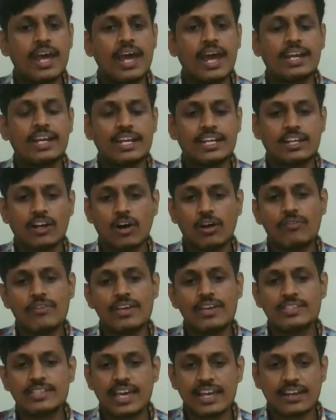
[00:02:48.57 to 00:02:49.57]
and it
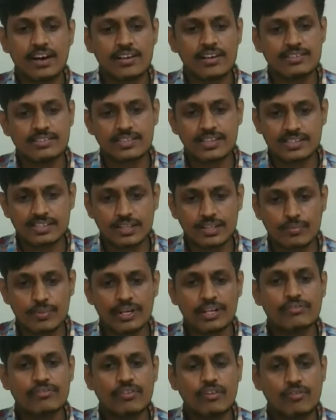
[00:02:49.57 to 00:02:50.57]
always enhances the
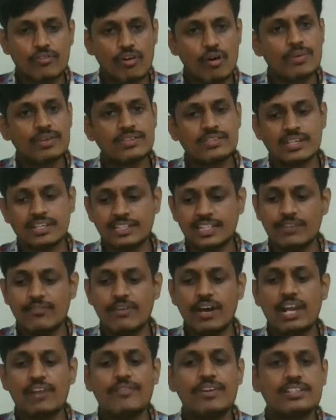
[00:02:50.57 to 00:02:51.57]
better performance and the
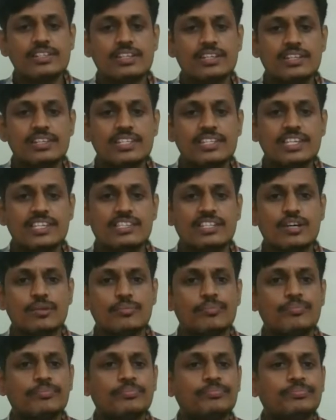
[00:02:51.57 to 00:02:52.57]
evaluation in the system.
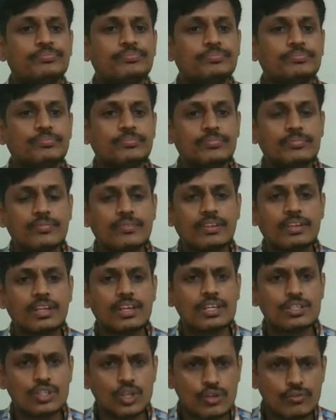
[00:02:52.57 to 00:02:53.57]

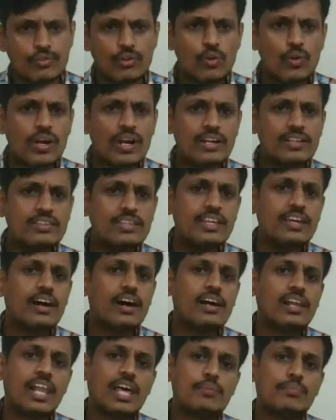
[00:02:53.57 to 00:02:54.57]
So if you look at the
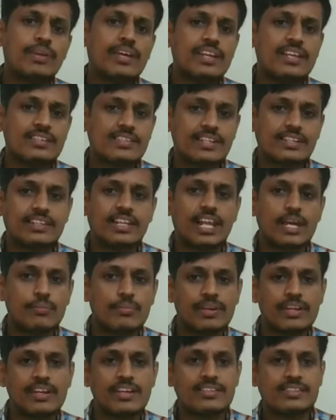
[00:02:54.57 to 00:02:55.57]
libraries and the
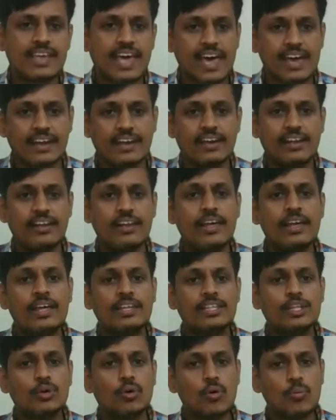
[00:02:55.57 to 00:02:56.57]
librarians angle,
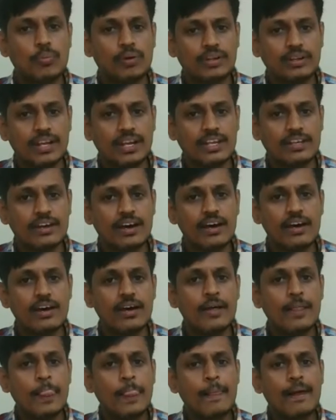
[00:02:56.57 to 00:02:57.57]
the open data,
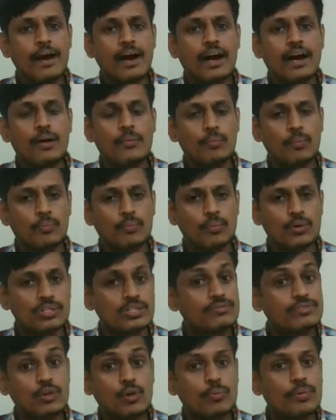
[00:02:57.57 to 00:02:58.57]
most
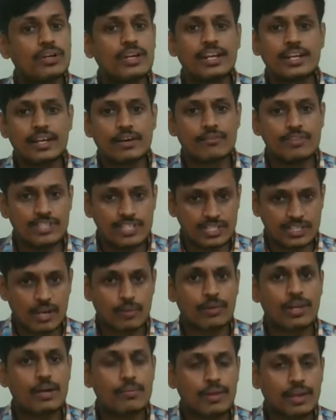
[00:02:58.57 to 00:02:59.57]
of the open data which is
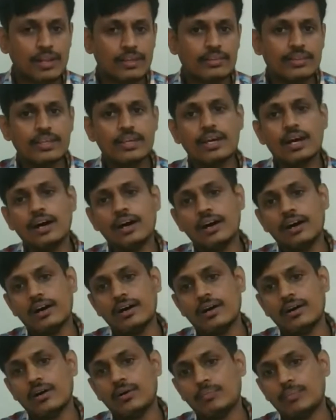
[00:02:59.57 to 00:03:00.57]
available on the
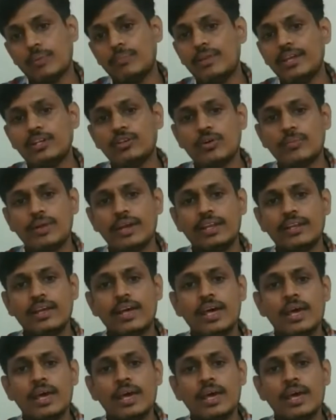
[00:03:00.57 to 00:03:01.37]
public domain